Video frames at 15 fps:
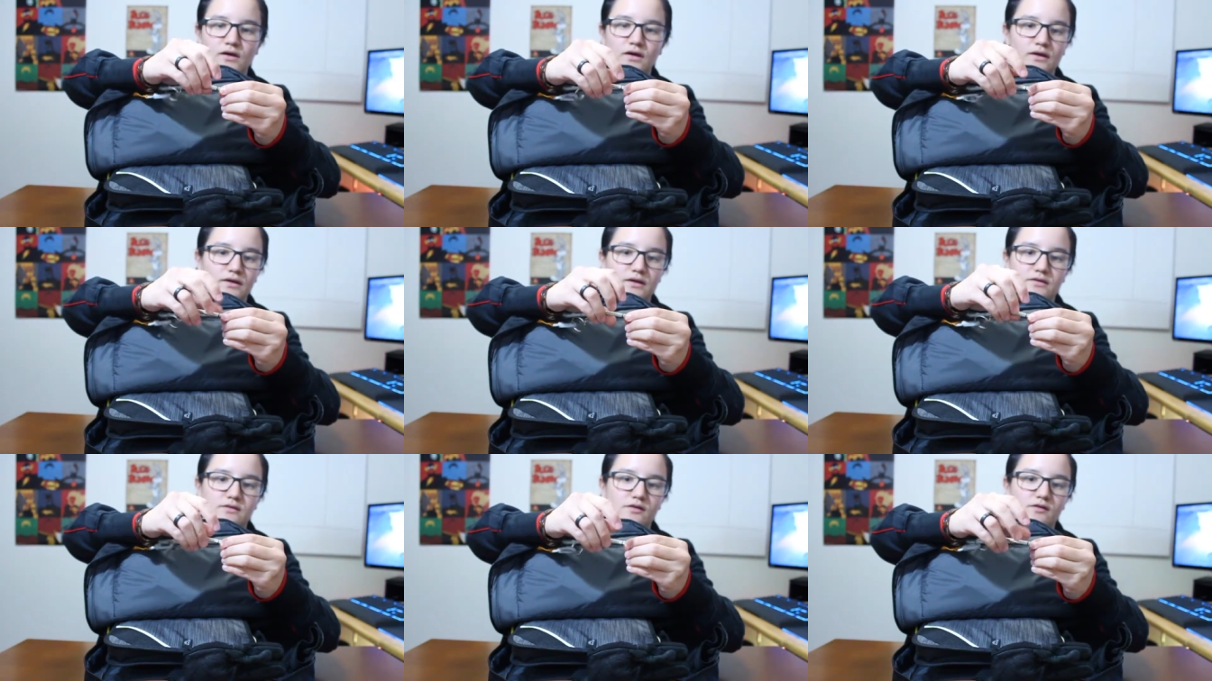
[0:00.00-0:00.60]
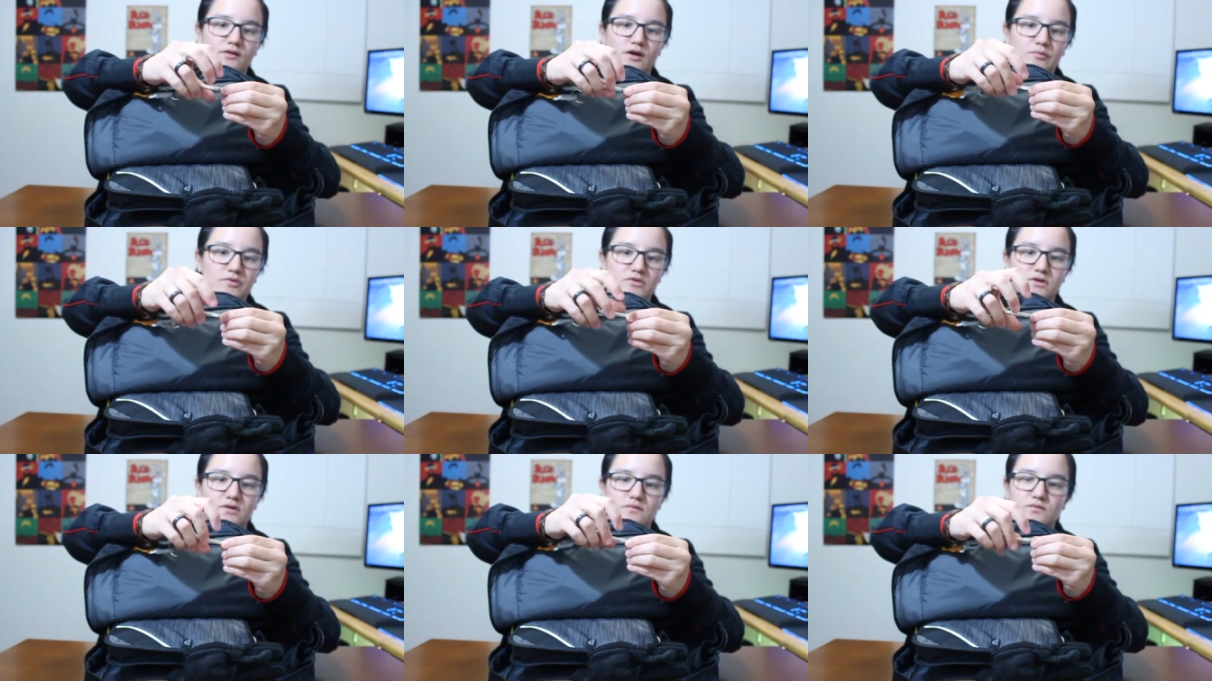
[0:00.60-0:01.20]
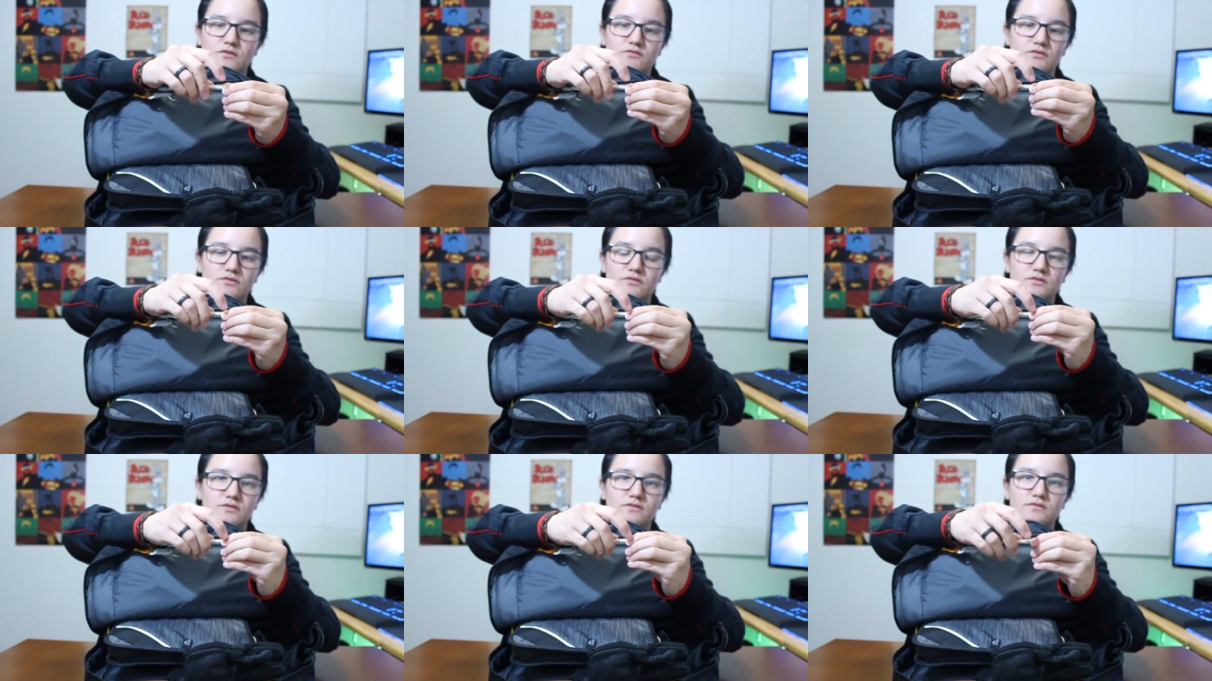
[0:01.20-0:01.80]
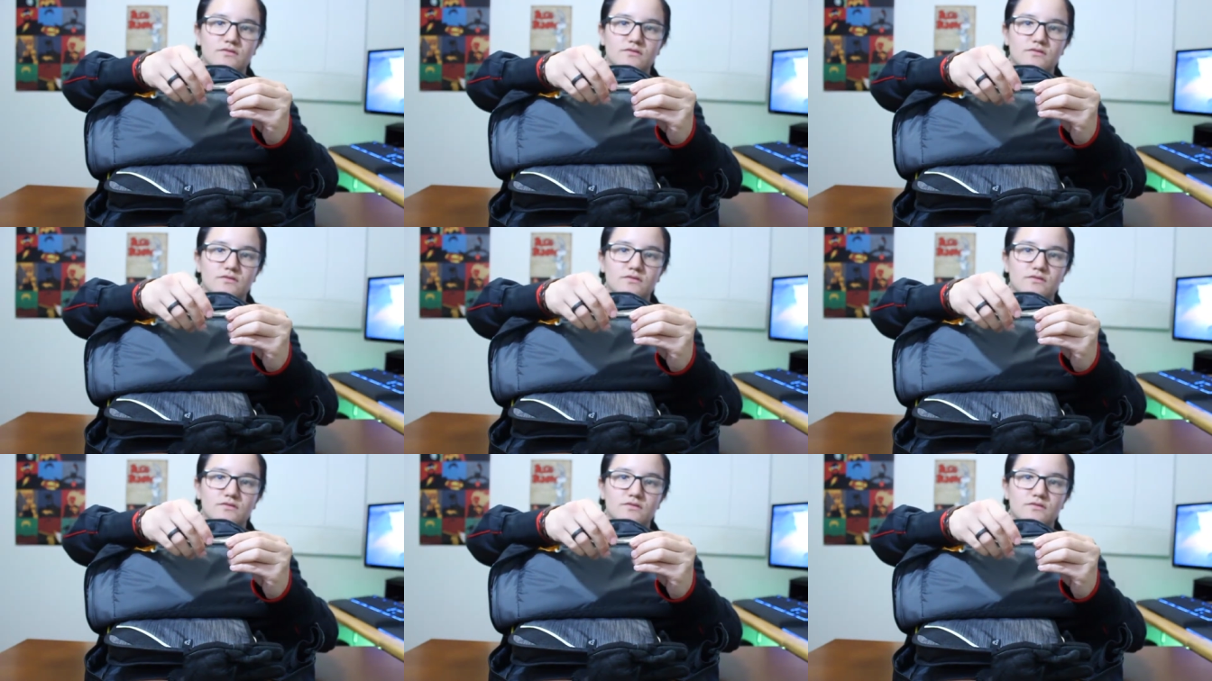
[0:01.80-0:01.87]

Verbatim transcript: I can't tell you how many times I've used this.